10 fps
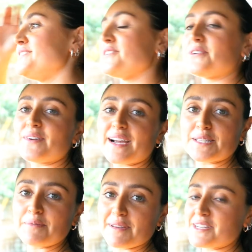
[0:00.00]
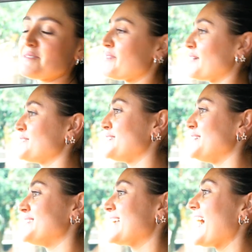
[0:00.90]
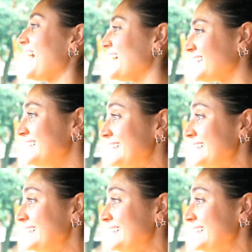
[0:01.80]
Dior exhibition, but I was too scared.